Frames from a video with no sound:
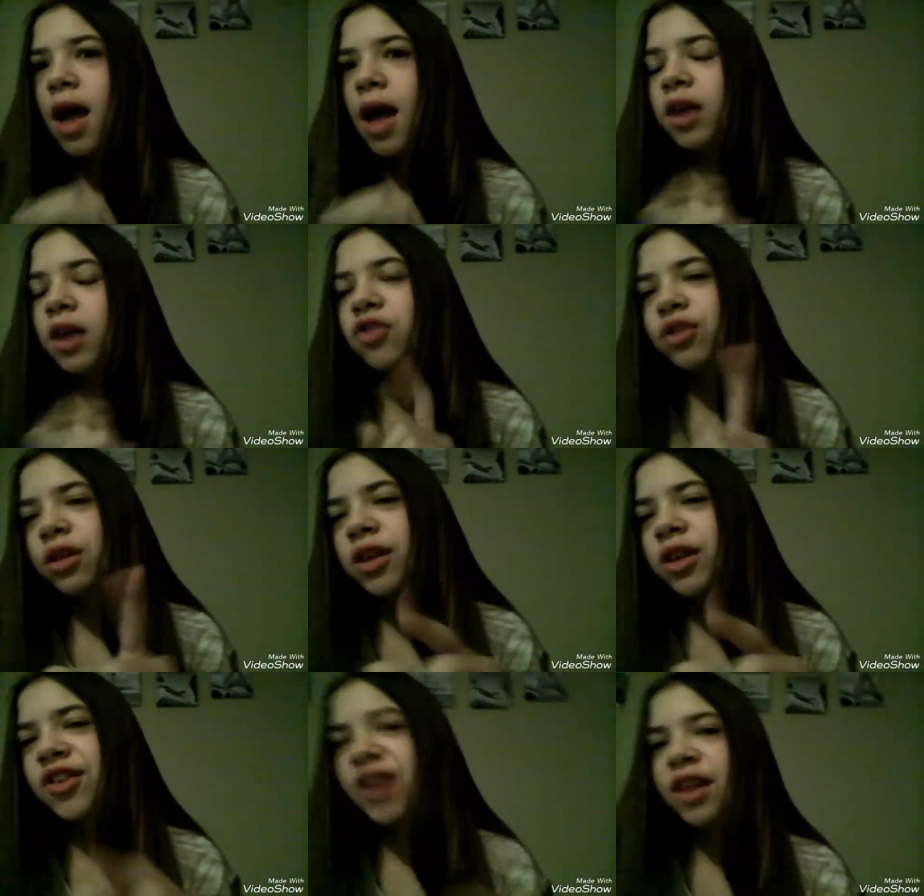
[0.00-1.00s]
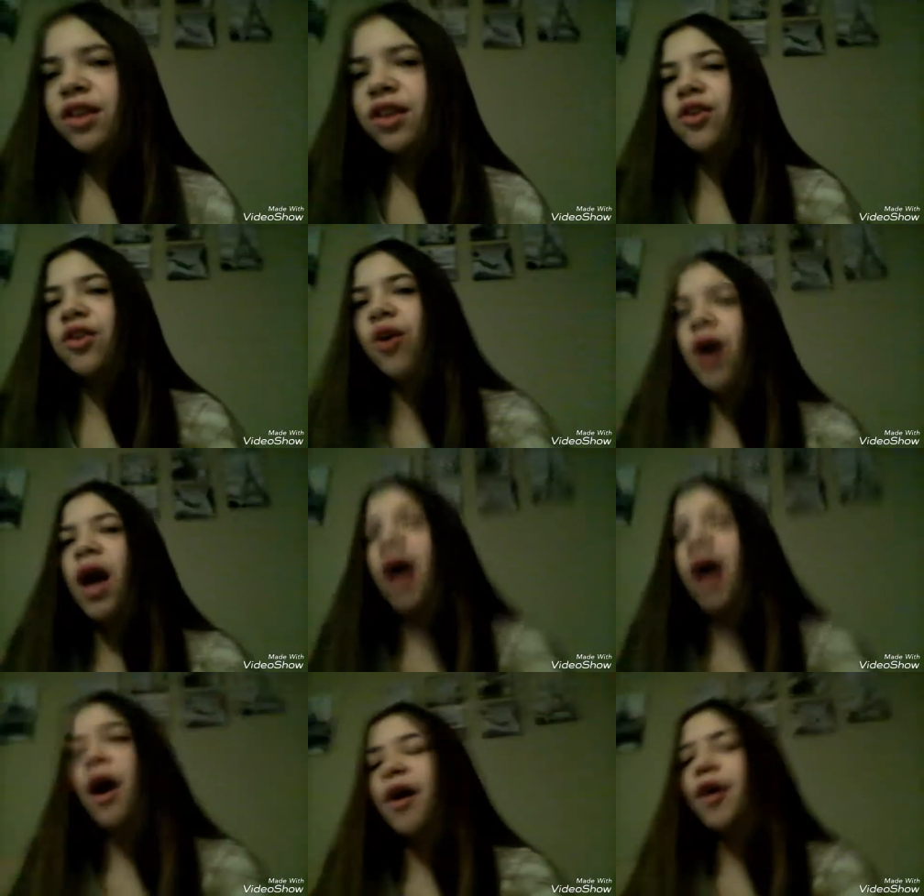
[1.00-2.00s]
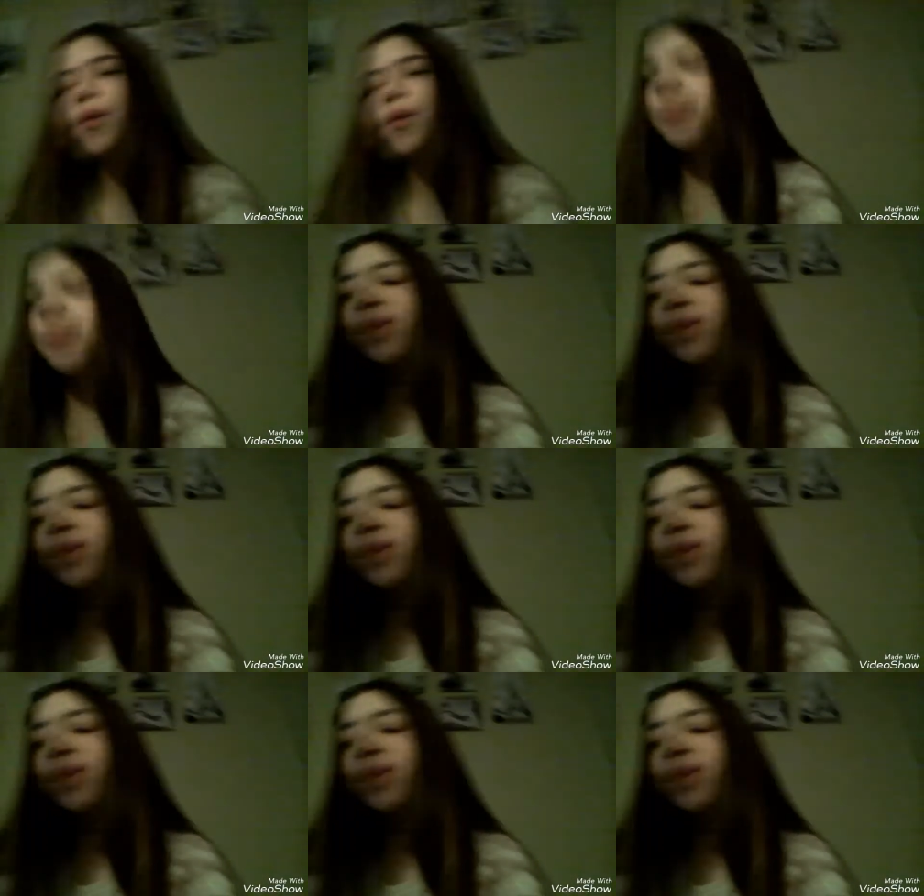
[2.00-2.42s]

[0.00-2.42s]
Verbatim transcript: And just to let you guys know, um,